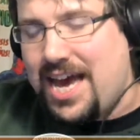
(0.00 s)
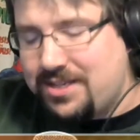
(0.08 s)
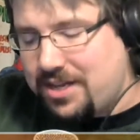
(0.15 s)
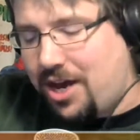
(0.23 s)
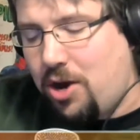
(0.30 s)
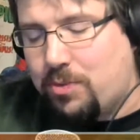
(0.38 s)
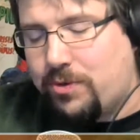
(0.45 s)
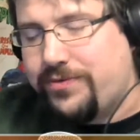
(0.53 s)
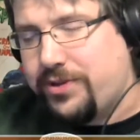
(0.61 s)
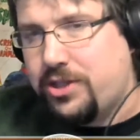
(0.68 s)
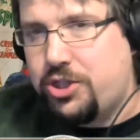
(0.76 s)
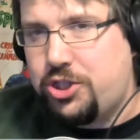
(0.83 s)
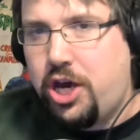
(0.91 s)
as a helper
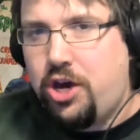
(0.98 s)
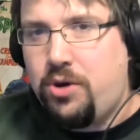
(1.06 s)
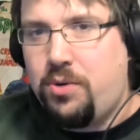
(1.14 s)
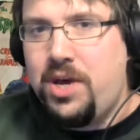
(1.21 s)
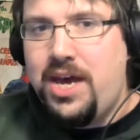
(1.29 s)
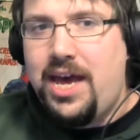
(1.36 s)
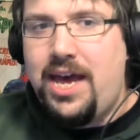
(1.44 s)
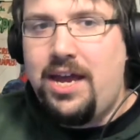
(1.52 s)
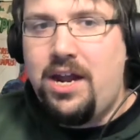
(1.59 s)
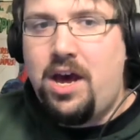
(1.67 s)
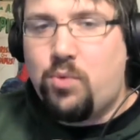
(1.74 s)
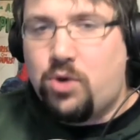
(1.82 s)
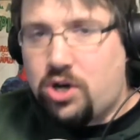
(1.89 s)
for the show.
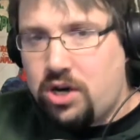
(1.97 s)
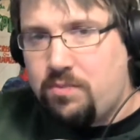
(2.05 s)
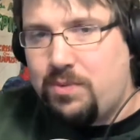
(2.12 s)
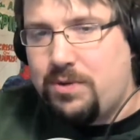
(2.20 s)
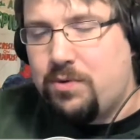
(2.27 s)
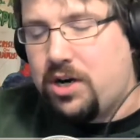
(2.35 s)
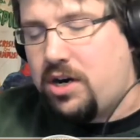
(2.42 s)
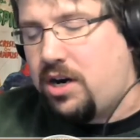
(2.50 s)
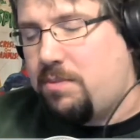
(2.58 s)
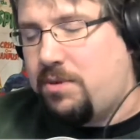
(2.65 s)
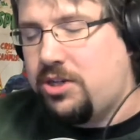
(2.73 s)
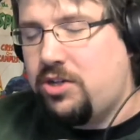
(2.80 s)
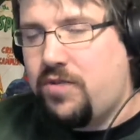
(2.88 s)
And uh, we're going to be working
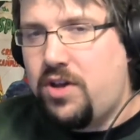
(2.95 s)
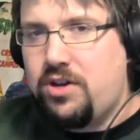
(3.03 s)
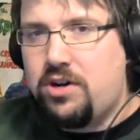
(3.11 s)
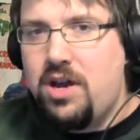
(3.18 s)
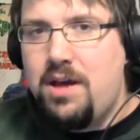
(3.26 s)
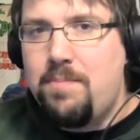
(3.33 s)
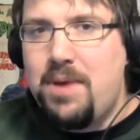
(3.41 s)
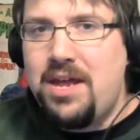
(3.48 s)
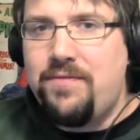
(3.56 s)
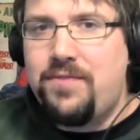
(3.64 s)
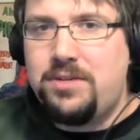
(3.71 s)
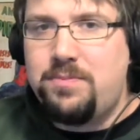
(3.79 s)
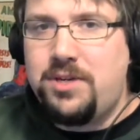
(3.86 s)
on a bunch of other
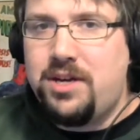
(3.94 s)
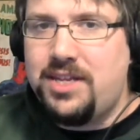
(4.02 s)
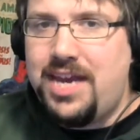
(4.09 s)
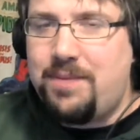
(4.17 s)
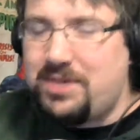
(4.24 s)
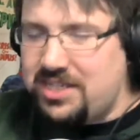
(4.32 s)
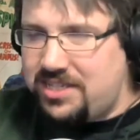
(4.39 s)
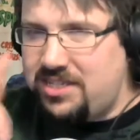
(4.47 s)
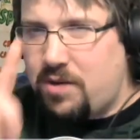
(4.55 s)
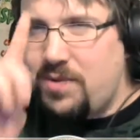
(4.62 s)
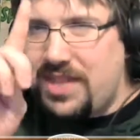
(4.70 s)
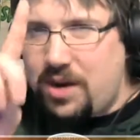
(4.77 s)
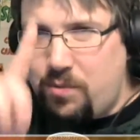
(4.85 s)
benefits beyond that. But just
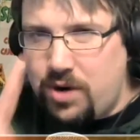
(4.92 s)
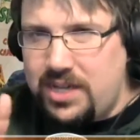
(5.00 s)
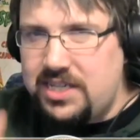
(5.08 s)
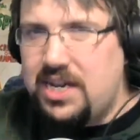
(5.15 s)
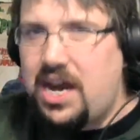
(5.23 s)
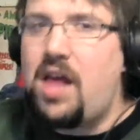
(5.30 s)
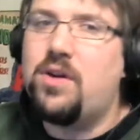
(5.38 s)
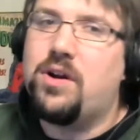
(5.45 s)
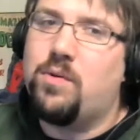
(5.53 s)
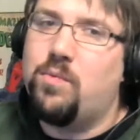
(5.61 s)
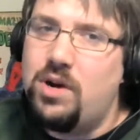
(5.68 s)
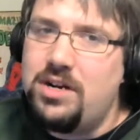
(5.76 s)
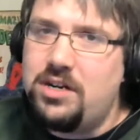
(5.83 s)
start with that one
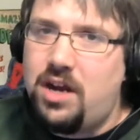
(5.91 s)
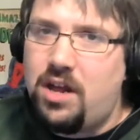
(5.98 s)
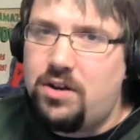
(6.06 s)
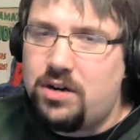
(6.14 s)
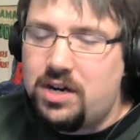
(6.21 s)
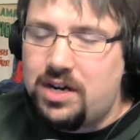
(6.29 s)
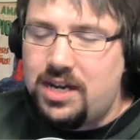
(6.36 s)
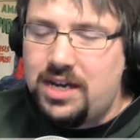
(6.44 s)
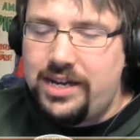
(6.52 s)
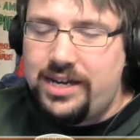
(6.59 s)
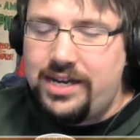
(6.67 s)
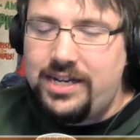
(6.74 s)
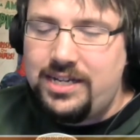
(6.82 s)
dollar, one dollar, uh,
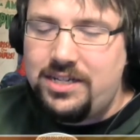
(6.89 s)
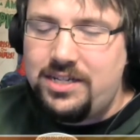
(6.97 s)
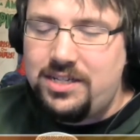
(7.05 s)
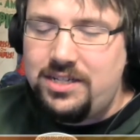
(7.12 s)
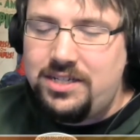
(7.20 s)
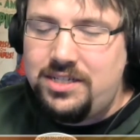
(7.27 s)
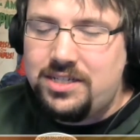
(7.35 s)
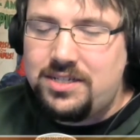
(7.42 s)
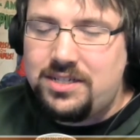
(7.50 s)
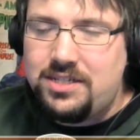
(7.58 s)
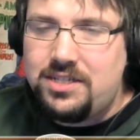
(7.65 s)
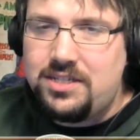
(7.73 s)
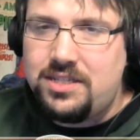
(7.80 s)
uh, uh
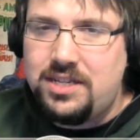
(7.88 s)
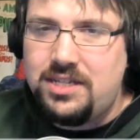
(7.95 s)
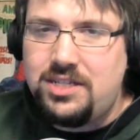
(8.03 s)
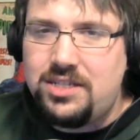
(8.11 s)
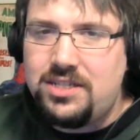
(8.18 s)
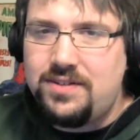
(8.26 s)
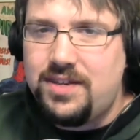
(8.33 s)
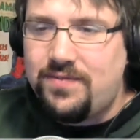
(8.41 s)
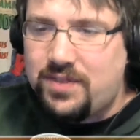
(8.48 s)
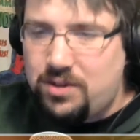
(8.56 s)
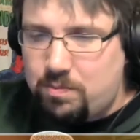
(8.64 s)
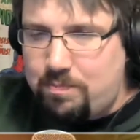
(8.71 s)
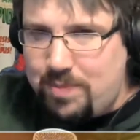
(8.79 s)
just just to just to
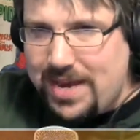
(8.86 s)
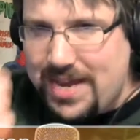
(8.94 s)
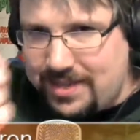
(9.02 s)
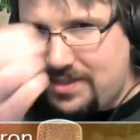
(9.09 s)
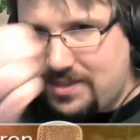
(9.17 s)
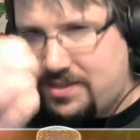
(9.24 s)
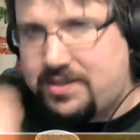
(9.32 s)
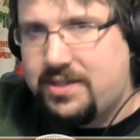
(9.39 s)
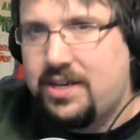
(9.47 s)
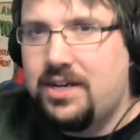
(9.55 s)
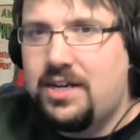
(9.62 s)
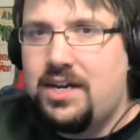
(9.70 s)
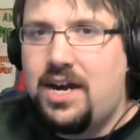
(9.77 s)
give a little pittance.
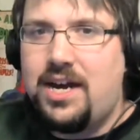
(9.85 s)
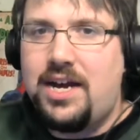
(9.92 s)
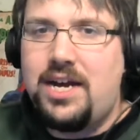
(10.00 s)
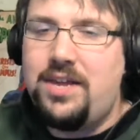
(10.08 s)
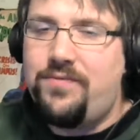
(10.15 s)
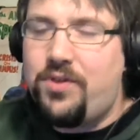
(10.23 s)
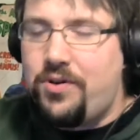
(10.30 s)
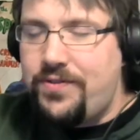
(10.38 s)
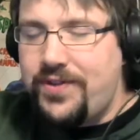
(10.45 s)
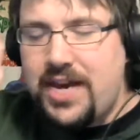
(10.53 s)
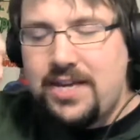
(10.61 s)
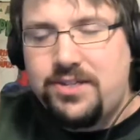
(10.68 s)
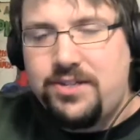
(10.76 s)
Uh, and if all of
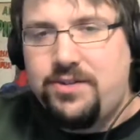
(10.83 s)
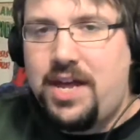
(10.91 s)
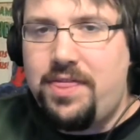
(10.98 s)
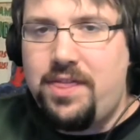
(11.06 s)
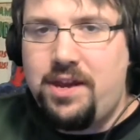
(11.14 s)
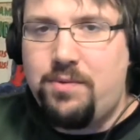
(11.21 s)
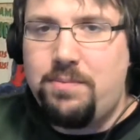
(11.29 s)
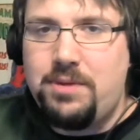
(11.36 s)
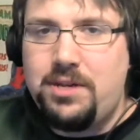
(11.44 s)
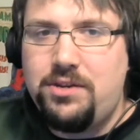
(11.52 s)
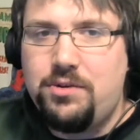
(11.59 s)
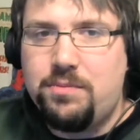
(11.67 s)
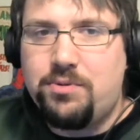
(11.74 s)
you guys do it, I think we'd
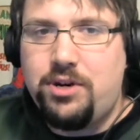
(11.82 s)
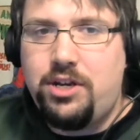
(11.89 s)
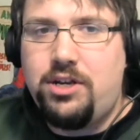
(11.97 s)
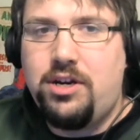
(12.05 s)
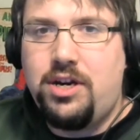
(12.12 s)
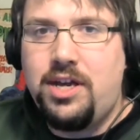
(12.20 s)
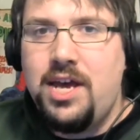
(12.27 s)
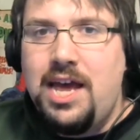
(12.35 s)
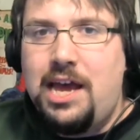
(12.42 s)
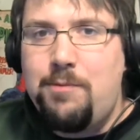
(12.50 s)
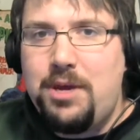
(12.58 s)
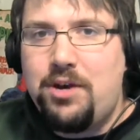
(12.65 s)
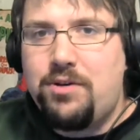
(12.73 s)
be doing pretty good
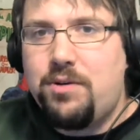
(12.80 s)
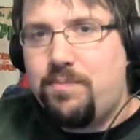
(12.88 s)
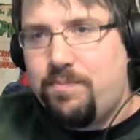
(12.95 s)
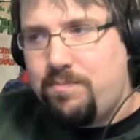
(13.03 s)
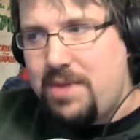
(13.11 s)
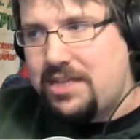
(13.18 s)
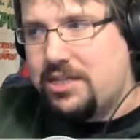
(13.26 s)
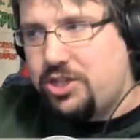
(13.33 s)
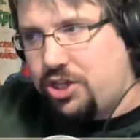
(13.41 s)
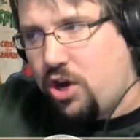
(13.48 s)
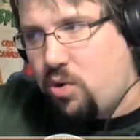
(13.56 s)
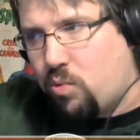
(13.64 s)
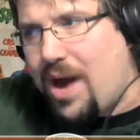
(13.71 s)
and be able to make this
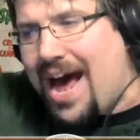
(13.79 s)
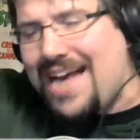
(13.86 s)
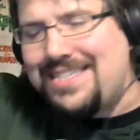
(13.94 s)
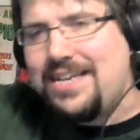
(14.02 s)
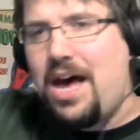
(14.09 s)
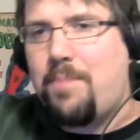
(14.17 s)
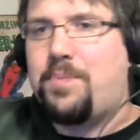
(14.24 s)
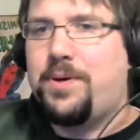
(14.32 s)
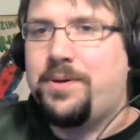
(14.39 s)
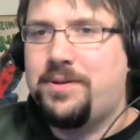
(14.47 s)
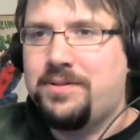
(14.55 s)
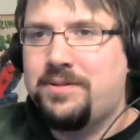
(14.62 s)
show rise up